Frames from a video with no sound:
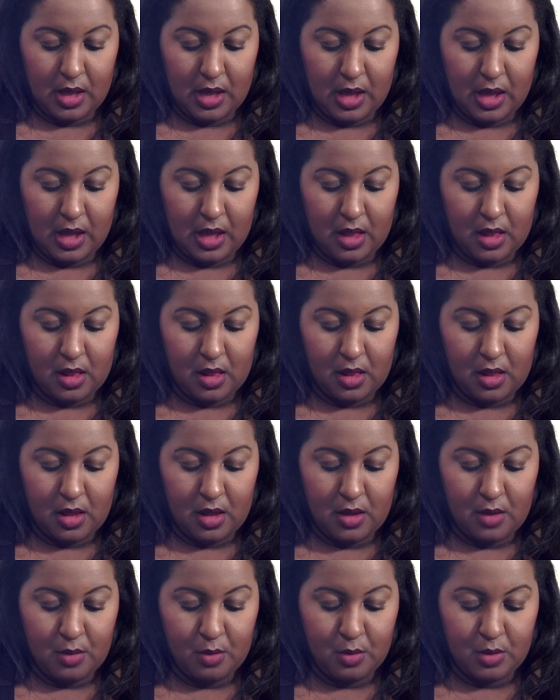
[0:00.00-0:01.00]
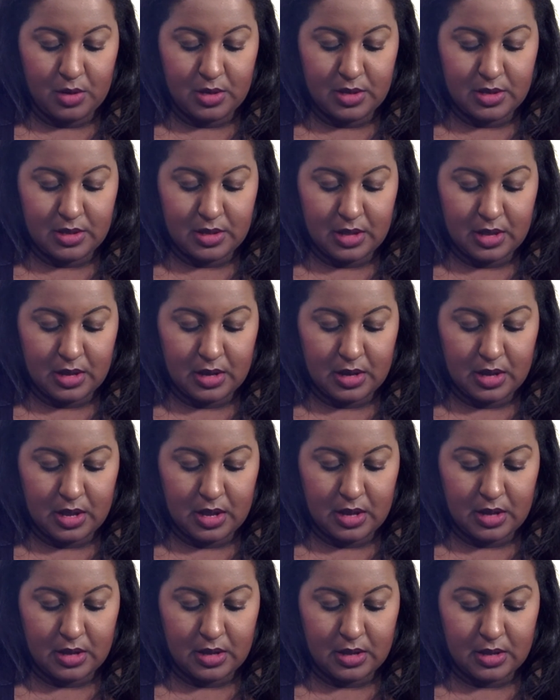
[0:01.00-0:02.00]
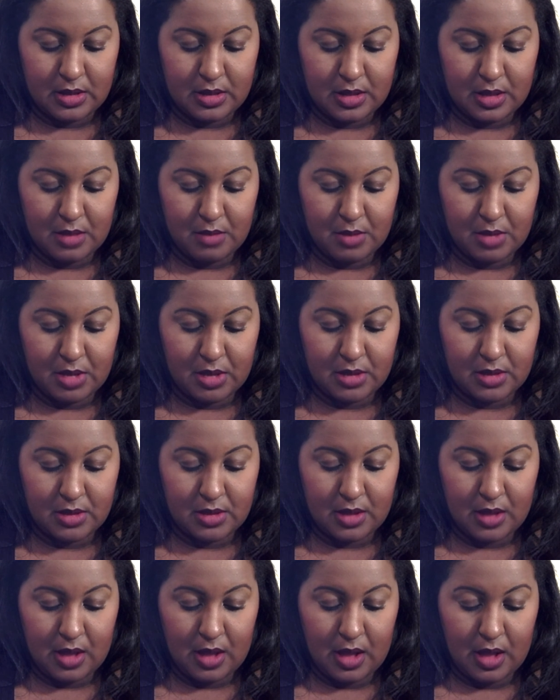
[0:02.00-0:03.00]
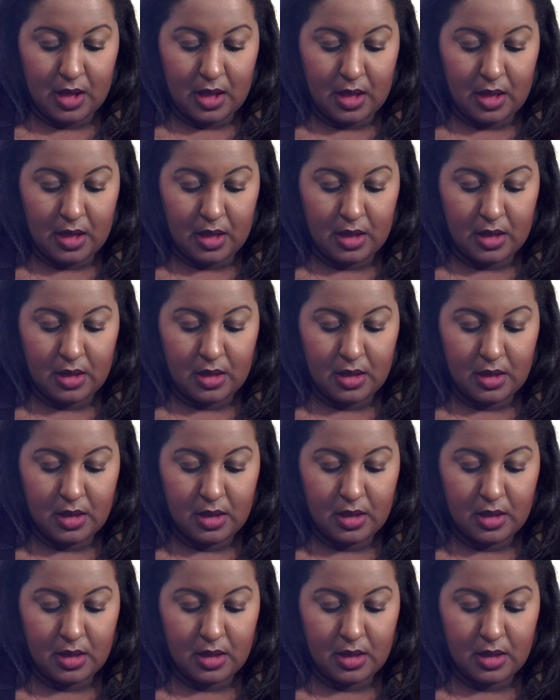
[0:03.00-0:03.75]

I love when it's like that because that means I